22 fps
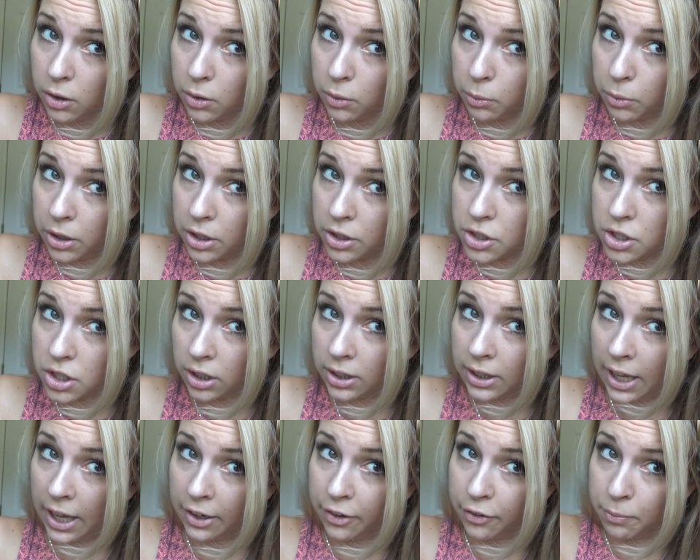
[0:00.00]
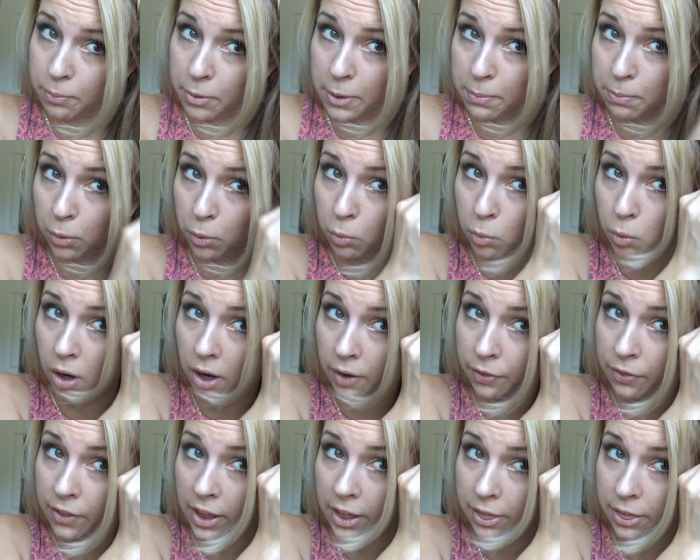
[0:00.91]
which a lot of people
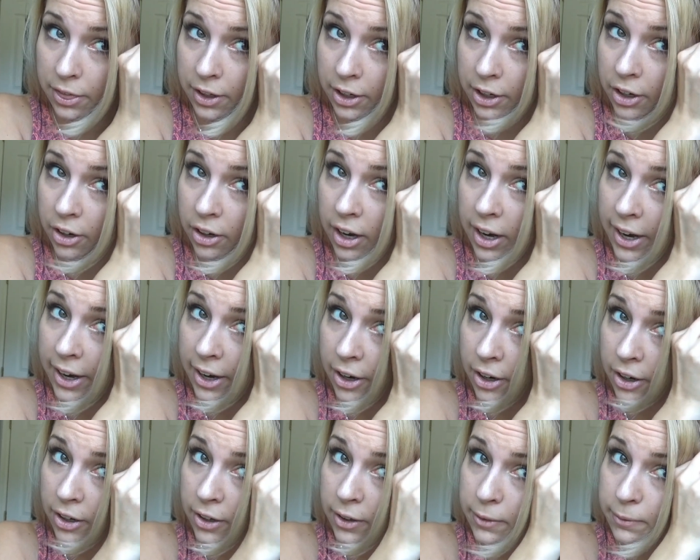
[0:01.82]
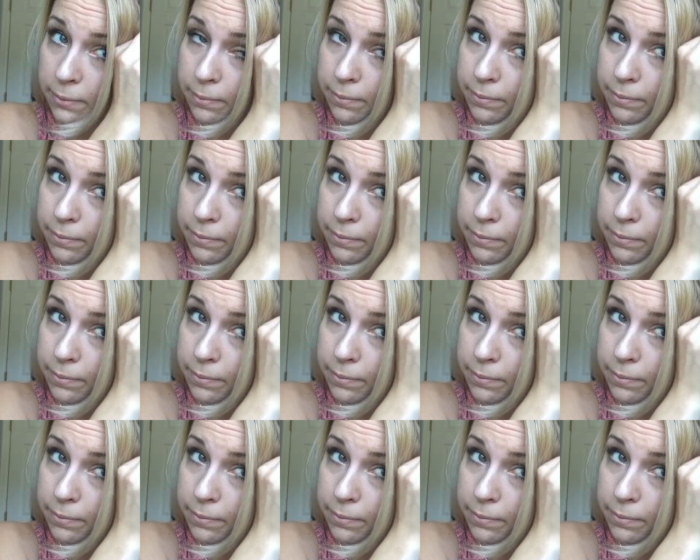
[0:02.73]
want that thicker hair.